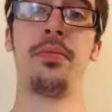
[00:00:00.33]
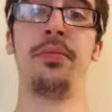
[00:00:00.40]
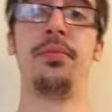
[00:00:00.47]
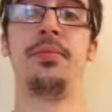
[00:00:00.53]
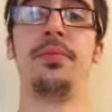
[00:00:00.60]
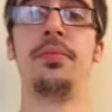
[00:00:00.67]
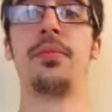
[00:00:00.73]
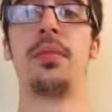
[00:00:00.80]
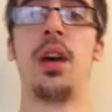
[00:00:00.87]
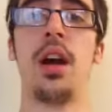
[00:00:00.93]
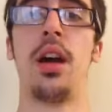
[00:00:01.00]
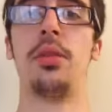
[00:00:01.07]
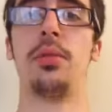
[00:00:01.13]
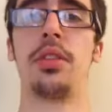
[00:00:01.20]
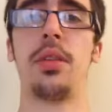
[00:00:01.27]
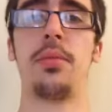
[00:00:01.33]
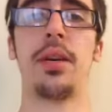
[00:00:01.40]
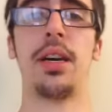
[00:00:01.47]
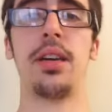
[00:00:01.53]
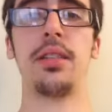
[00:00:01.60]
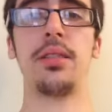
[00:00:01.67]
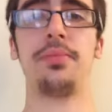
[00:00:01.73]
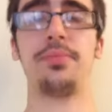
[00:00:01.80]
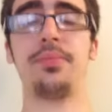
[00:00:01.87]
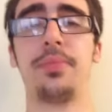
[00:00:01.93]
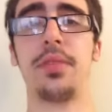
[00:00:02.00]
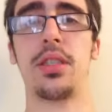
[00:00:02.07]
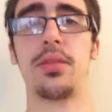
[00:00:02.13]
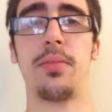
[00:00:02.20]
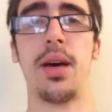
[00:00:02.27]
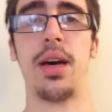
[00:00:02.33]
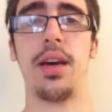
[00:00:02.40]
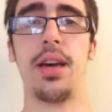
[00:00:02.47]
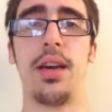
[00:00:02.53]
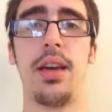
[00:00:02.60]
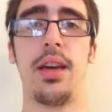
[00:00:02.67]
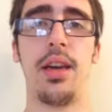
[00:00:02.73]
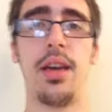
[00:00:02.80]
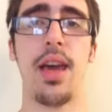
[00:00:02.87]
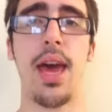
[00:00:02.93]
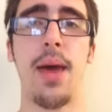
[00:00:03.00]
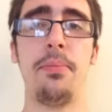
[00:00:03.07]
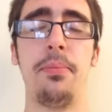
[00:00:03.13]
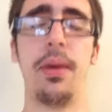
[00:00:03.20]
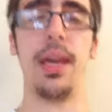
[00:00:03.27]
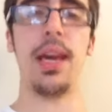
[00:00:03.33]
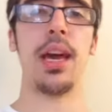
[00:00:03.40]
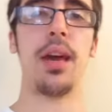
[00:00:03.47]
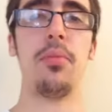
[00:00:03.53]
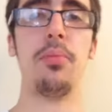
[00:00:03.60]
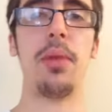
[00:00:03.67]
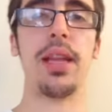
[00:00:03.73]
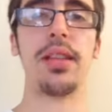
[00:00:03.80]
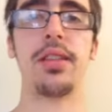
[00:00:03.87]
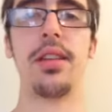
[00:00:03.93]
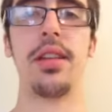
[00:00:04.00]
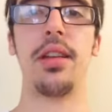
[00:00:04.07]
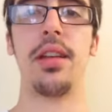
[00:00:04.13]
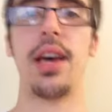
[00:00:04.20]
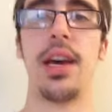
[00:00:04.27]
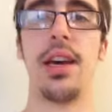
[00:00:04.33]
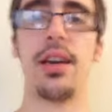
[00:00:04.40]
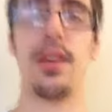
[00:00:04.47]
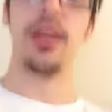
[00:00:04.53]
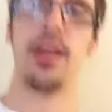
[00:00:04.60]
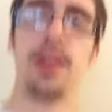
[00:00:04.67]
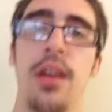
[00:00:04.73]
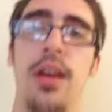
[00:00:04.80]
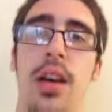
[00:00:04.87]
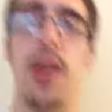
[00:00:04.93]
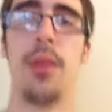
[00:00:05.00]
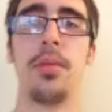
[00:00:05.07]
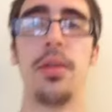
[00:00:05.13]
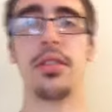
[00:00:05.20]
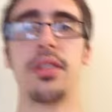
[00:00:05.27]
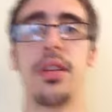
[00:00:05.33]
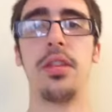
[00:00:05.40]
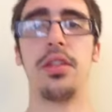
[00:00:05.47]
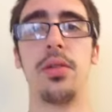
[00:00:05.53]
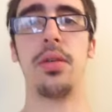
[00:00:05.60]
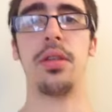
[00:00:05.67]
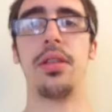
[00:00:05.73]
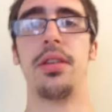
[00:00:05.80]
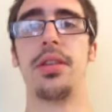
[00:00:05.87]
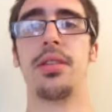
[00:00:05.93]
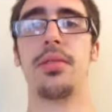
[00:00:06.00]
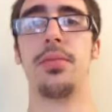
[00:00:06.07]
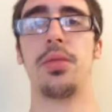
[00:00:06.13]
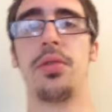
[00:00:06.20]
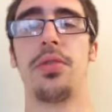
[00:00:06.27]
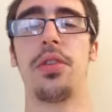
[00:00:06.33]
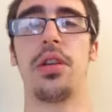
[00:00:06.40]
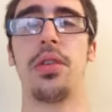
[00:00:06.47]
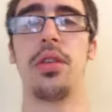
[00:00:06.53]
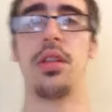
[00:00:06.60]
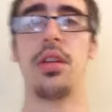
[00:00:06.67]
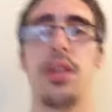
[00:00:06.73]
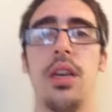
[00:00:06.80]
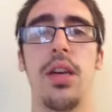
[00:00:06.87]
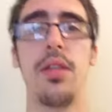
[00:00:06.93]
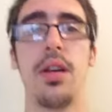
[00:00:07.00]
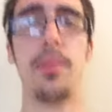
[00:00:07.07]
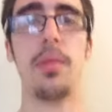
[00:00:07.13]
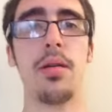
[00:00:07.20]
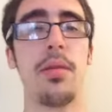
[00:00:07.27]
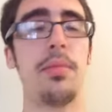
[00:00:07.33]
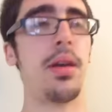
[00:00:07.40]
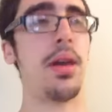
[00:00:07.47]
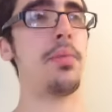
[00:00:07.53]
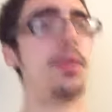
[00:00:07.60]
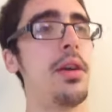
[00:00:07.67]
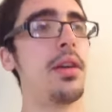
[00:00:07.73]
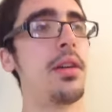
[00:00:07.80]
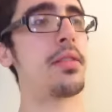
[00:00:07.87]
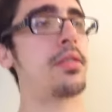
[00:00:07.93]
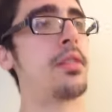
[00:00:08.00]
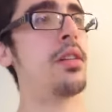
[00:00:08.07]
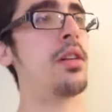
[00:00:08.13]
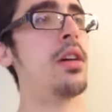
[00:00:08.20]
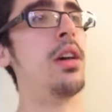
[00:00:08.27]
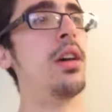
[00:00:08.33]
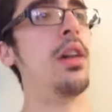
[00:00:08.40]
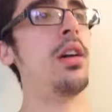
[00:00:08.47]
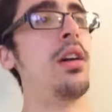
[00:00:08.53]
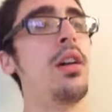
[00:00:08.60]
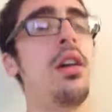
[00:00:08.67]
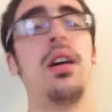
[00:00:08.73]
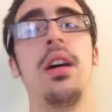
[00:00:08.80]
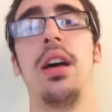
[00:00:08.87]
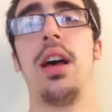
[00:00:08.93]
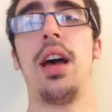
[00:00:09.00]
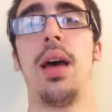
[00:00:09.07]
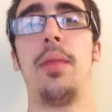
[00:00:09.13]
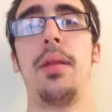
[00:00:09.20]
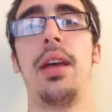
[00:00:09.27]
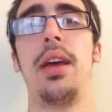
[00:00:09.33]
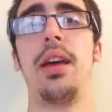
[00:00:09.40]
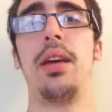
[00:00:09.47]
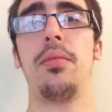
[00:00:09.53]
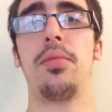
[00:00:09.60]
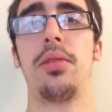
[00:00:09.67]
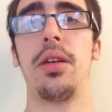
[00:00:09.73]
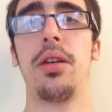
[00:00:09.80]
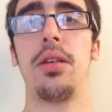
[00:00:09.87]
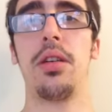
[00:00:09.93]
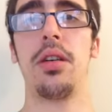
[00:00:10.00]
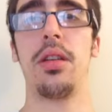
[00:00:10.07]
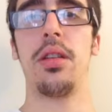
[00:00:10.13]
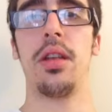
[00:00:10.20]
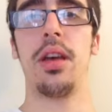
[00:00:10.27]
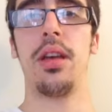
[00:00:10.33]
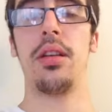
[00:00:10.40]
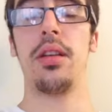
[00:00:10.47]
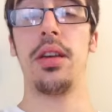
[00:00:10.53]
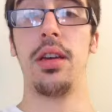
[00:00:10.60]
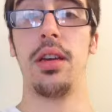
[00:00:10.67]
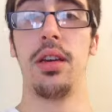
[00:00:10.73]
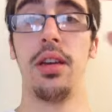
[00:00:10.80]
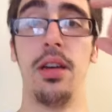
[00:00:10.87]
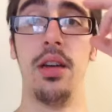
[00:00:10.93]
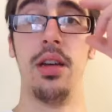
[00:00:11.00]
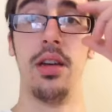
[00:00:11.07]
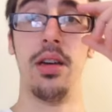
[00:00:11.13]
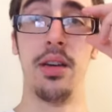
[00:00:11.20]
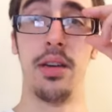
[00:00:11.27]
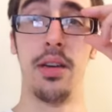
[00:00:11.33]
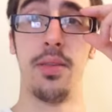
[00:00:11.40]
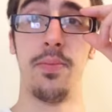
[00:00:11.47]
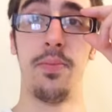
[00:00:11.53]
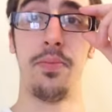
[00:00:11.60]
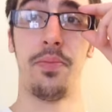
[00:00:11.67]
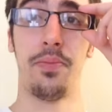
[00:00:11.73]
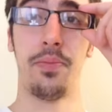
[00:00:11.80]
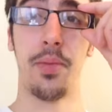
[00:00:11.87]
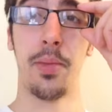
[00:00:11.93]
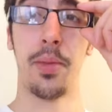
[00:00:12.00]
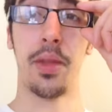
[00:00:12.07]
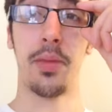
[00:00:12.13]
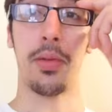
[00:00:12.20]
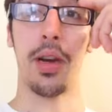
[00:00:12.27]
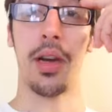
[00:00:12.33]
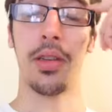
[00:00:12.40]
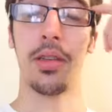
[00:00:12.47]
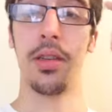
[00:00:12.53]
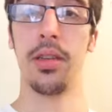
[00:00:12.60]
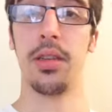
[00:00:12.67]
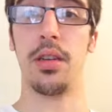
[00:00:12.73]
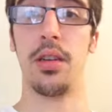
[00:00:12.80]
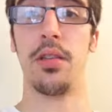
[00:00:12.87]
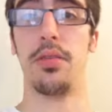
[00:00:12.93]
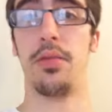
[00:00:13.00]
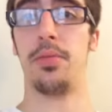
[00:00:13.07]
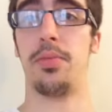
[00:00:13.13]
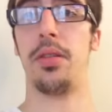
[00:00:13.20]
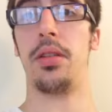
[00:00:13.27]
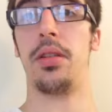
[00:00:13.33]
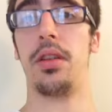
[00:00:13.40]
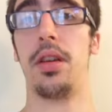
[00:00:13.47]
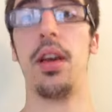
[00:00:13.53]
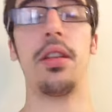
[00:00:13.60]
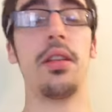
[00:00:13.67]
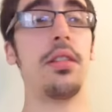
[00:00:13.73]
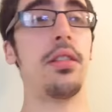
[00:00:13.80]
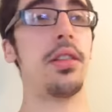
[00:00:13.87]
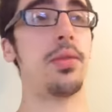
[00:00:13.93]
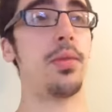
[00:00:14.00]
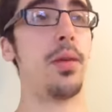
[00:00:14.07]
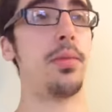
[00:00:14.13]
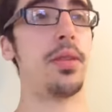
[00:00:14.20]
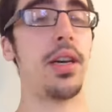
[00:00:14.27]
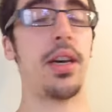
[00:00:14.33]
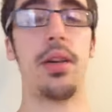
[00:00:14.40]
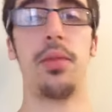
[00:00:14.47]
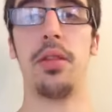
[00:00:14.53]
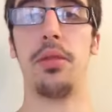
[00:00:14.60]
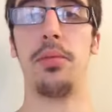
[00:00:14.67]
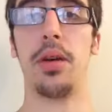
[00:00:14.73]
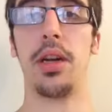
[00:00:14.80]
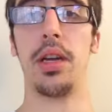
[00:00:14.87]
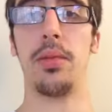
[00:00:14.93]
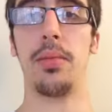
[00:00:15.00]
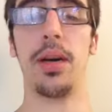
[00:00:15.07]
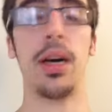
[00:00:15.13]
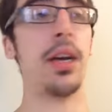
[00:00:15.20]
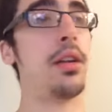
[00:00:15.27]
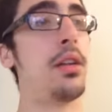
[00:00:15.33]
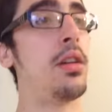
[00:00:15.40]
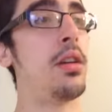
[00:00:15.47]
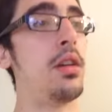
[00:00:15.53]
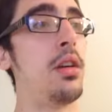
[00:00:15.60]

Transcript: All right, what's up, guys? It's my NBA bets of the day. I'm gonna start doing this more frequently, giving out my NBA picks. I've been hitting pretty good lately. I'm in the process of putting together this website with a buddy of mine